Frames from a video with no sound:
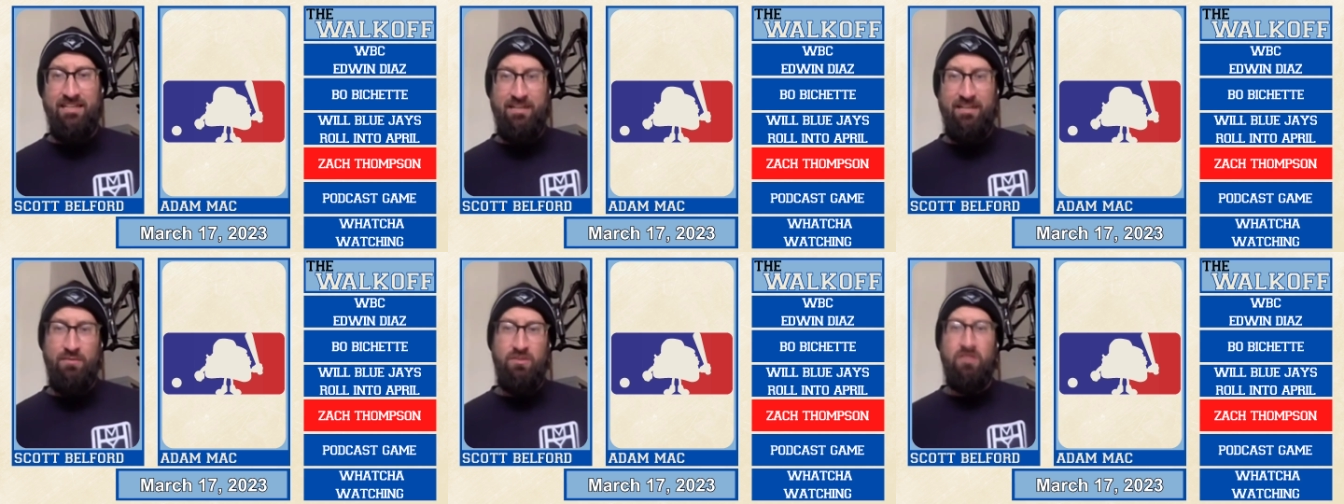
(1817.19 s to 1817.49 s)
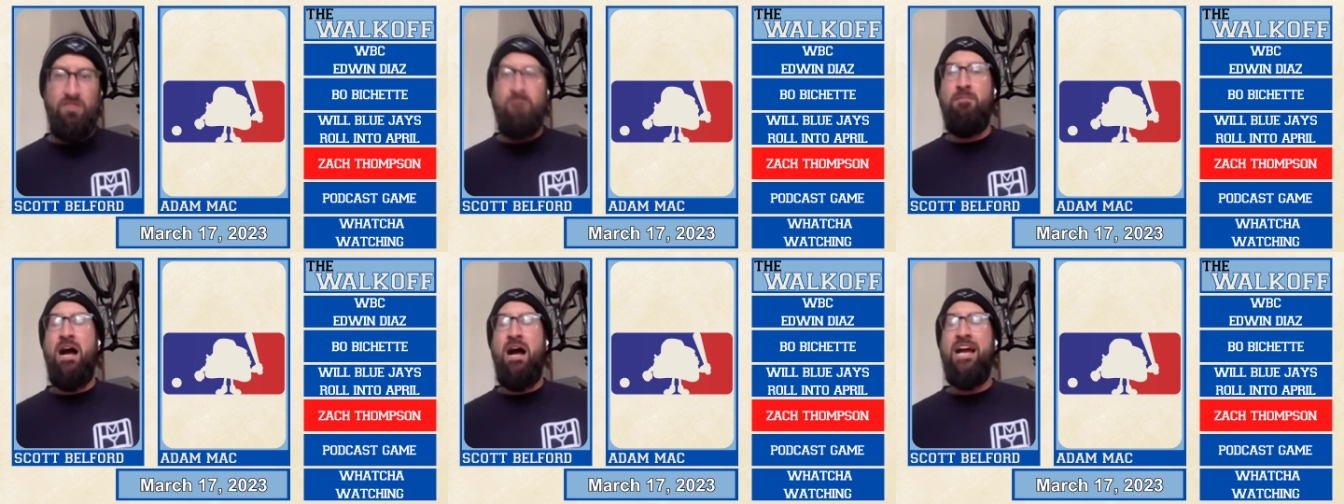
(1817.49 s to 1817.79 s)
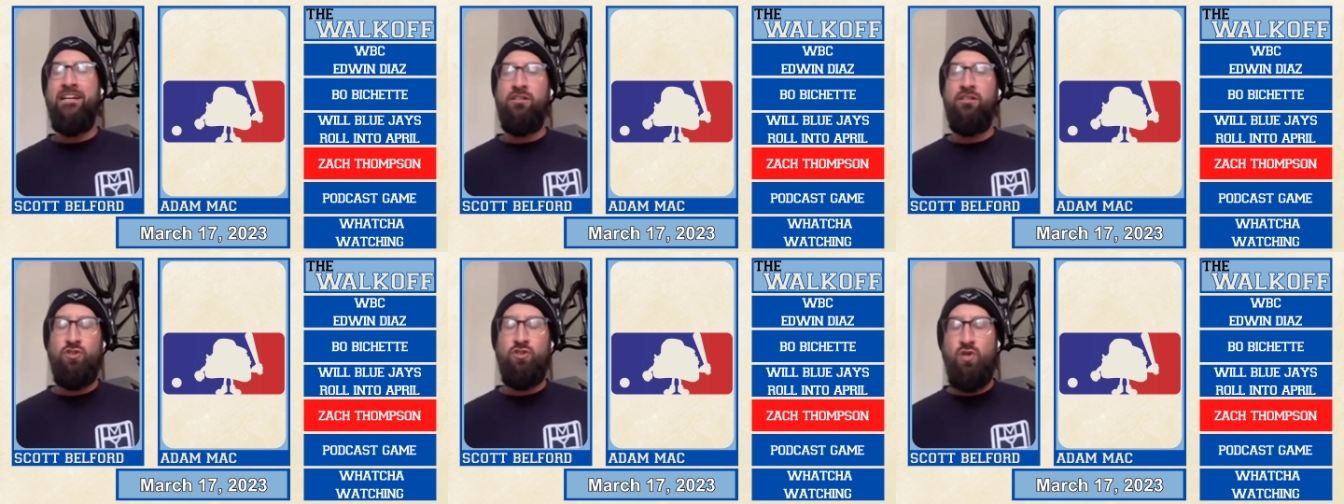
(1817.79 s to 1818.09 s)
it was a
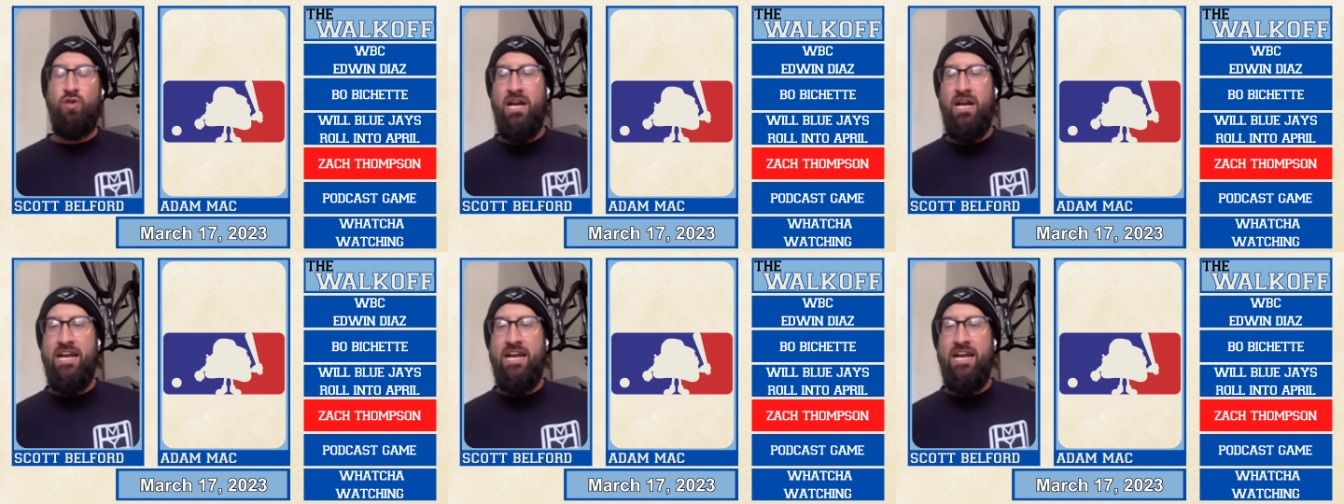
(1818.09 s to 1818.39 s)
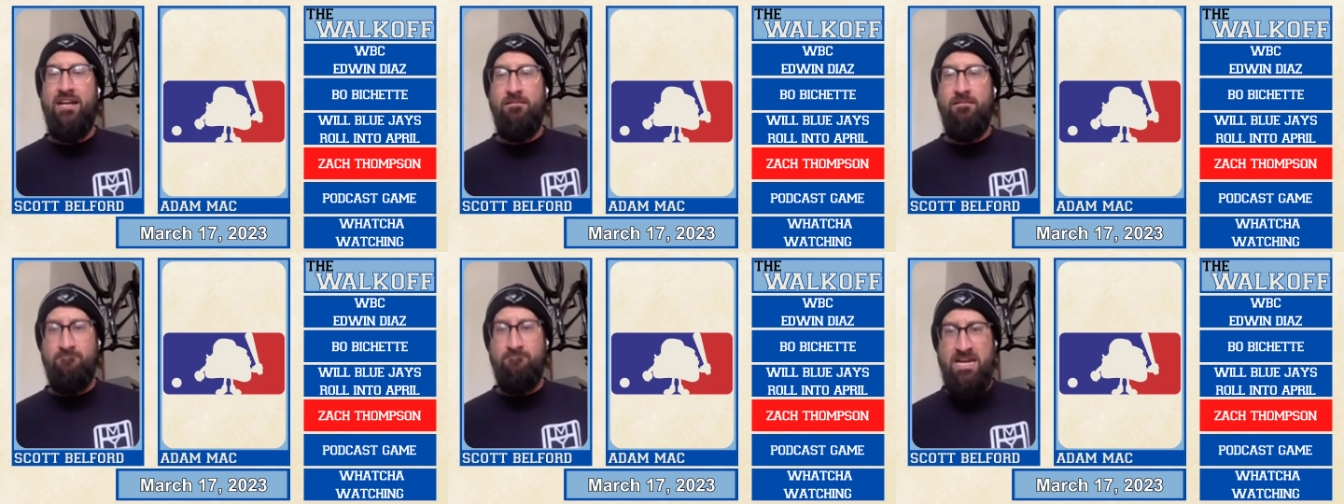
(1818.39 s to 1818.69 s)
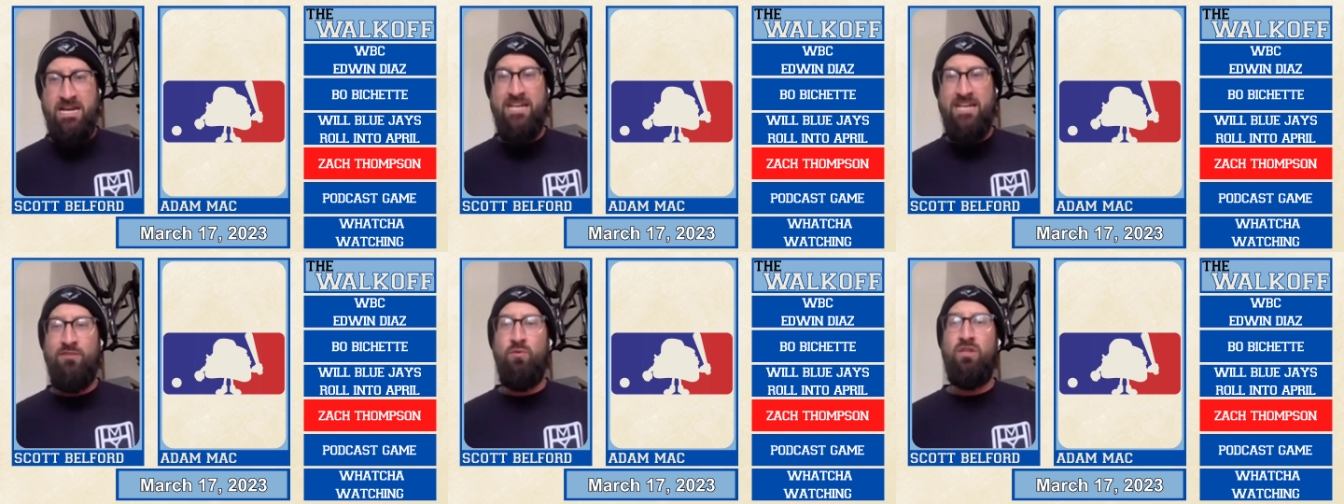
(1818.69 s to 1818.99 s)
minor trade
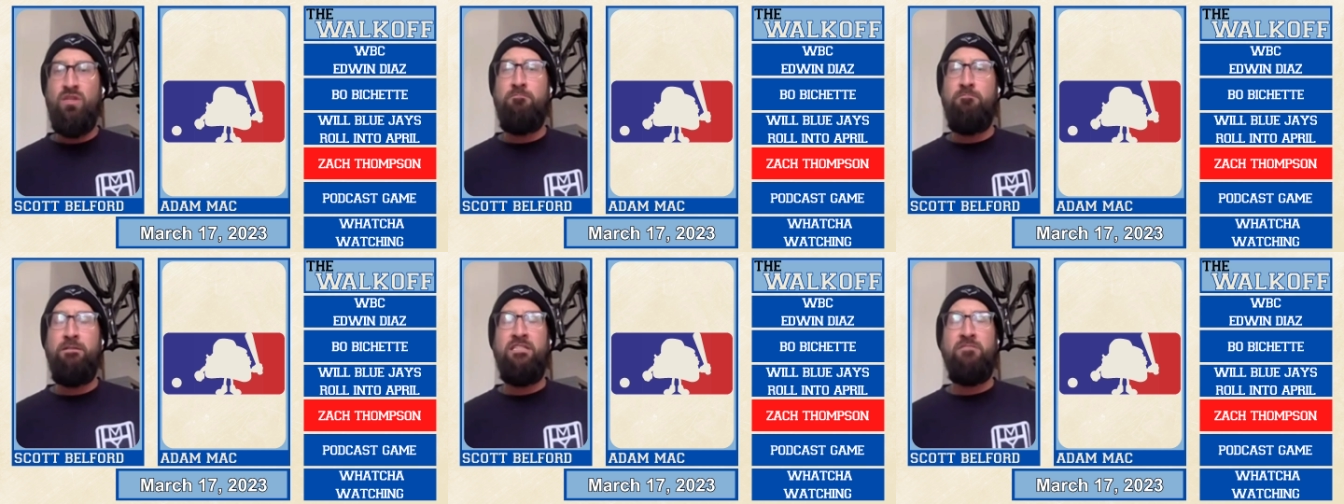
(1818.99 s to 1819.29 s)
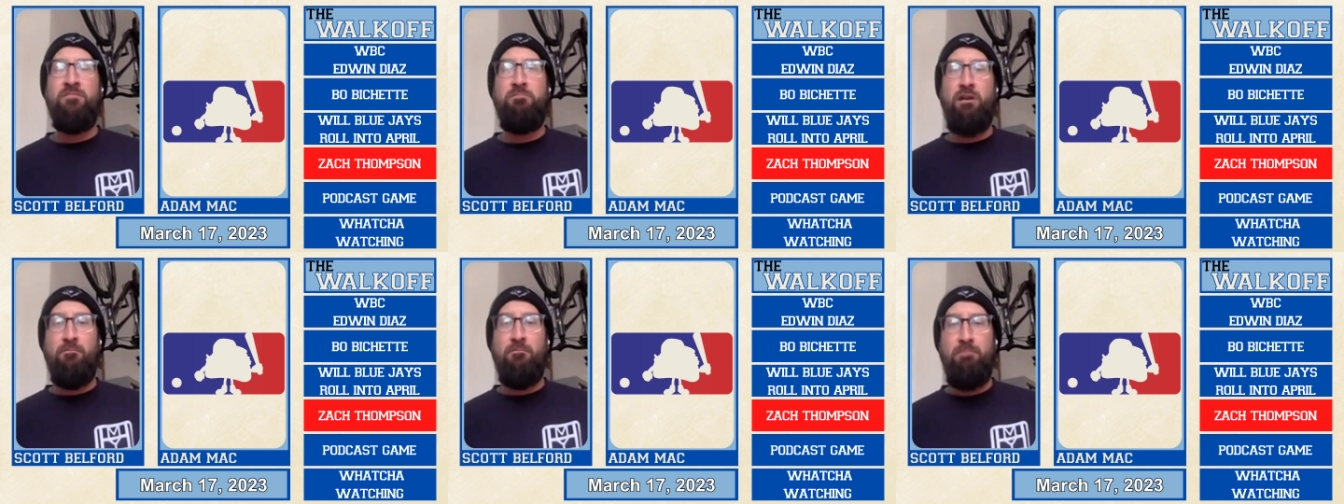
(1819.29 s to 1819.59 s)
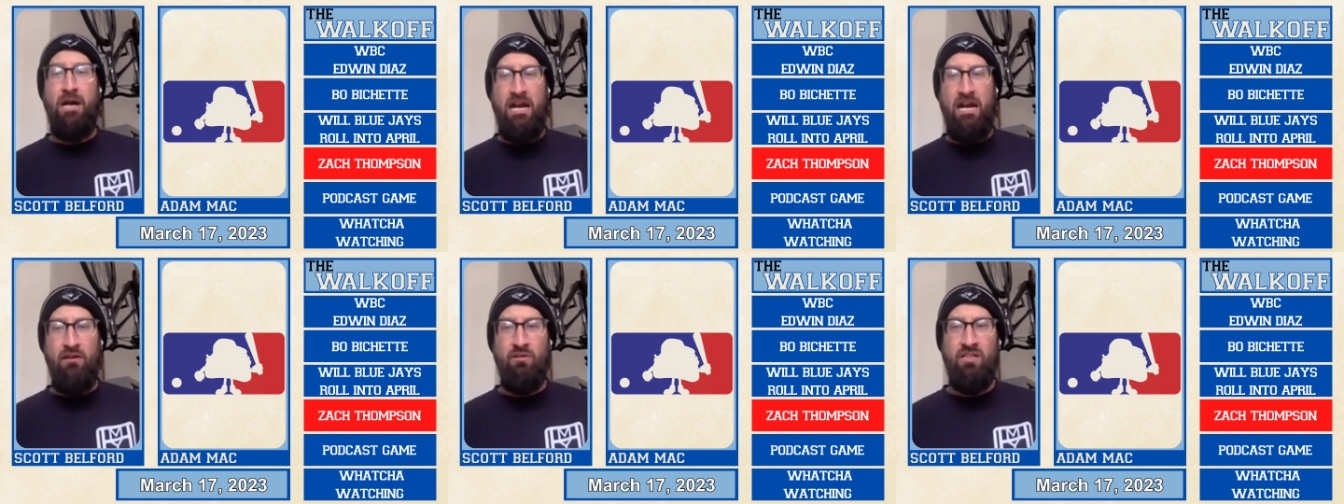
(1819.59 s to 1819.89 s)
made with the Pittsburgh
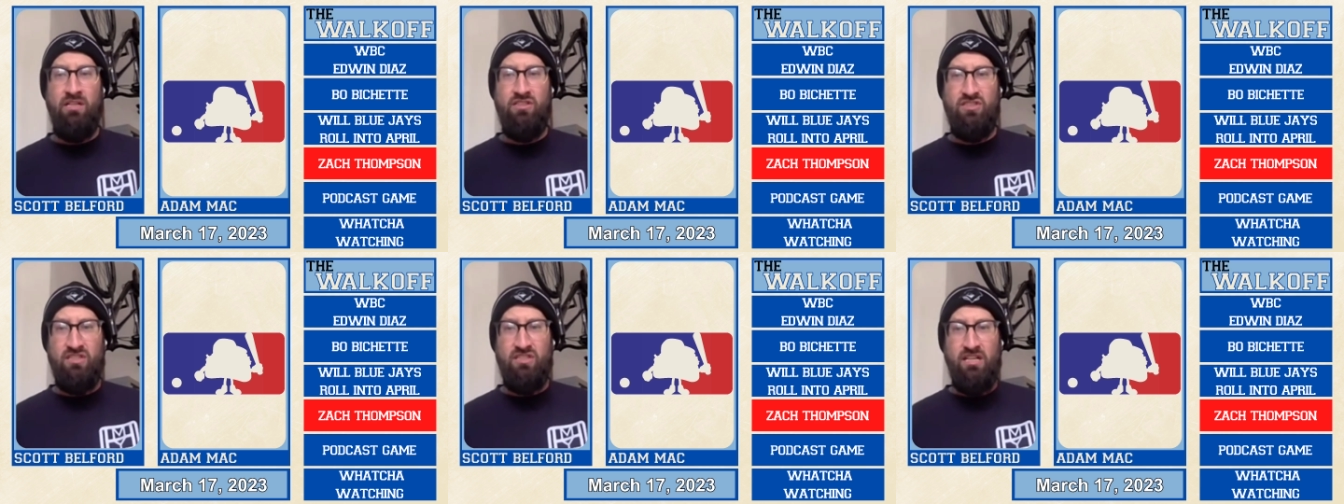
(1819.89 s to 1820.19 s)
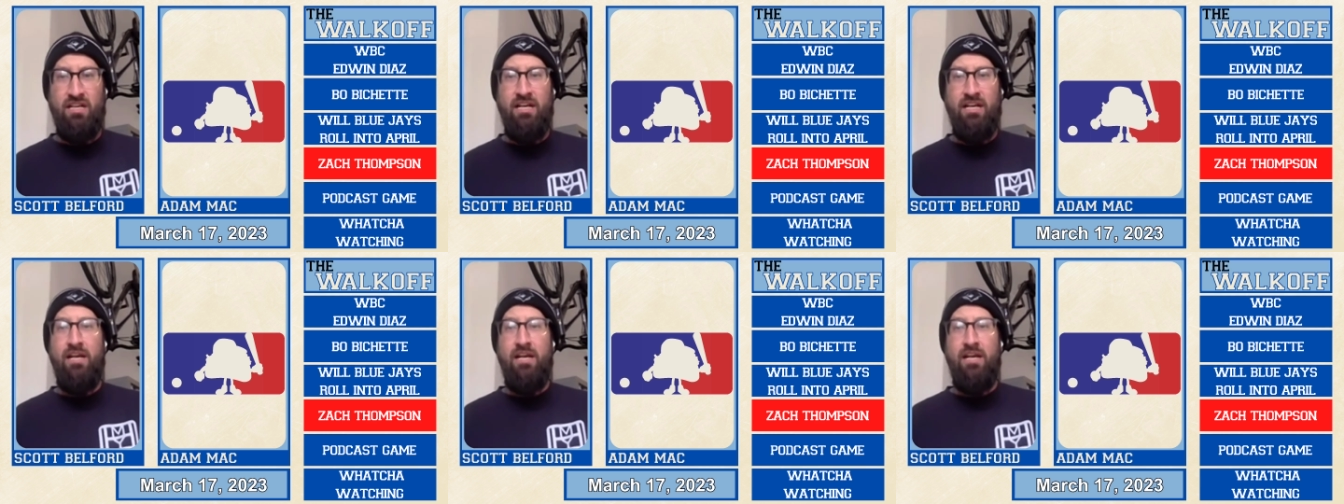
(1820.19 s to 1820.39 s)
Pirates.